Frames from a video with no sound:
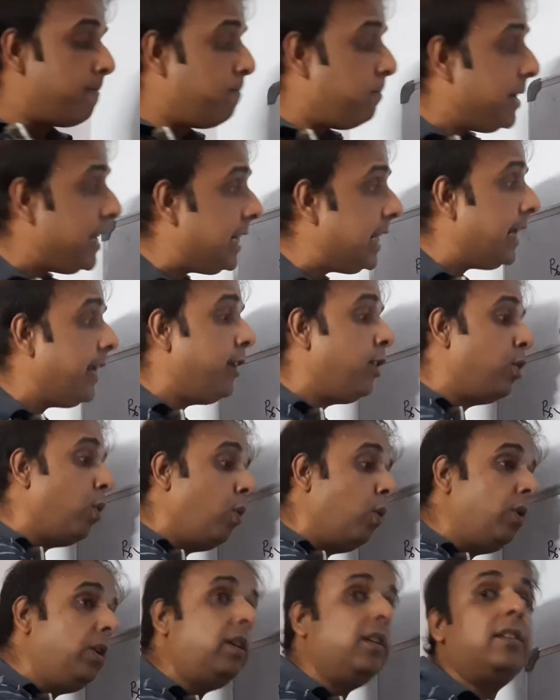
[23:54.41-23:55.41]

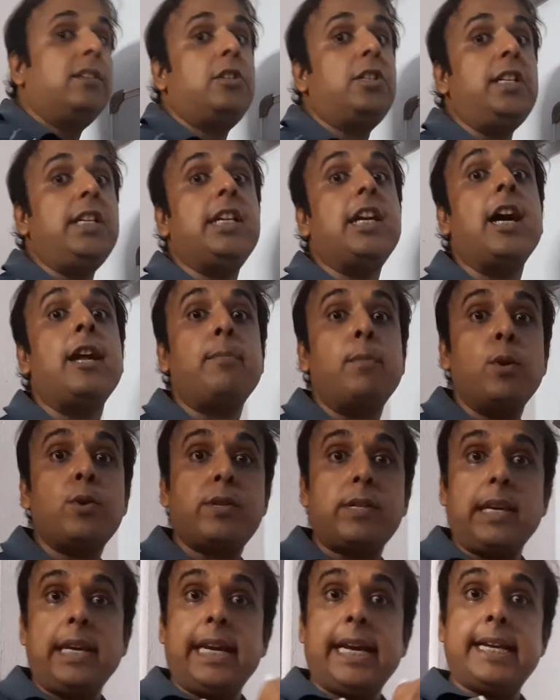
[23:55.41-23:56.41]
Pyridone
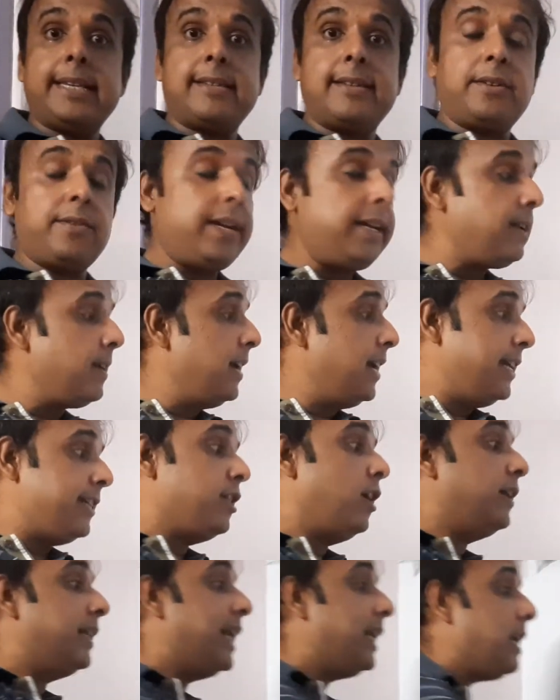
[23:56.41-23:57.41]
3-carboxylic acid, right? It's
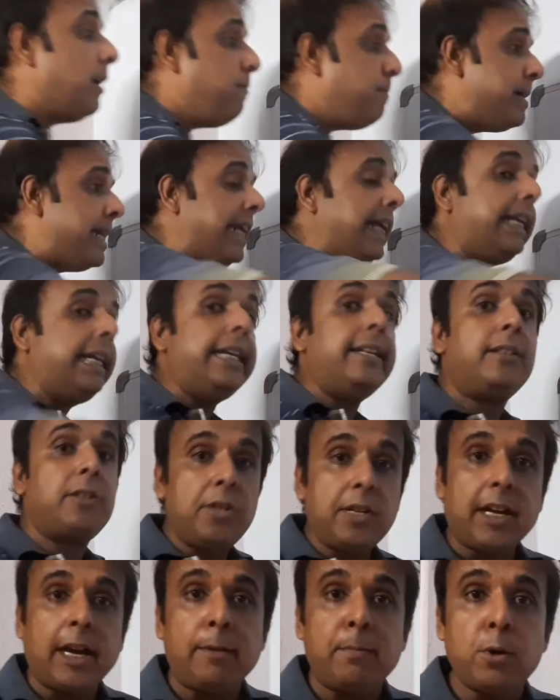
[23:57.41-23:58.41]
not that pyridine
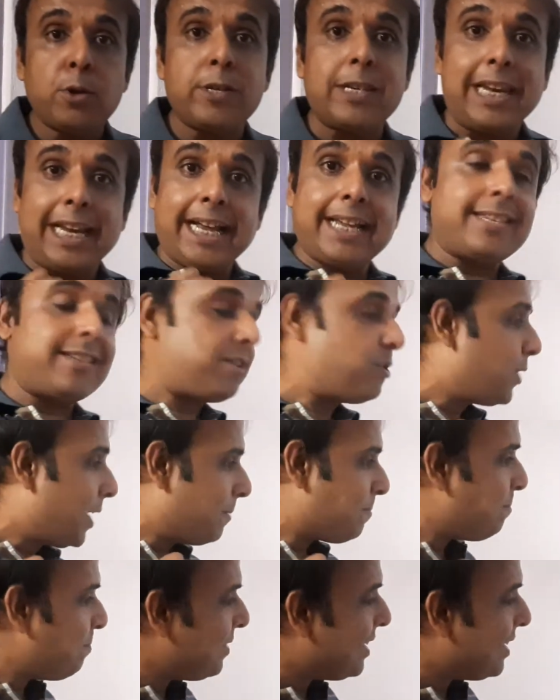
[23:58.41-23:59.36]
3-carboxylic acid. Okay.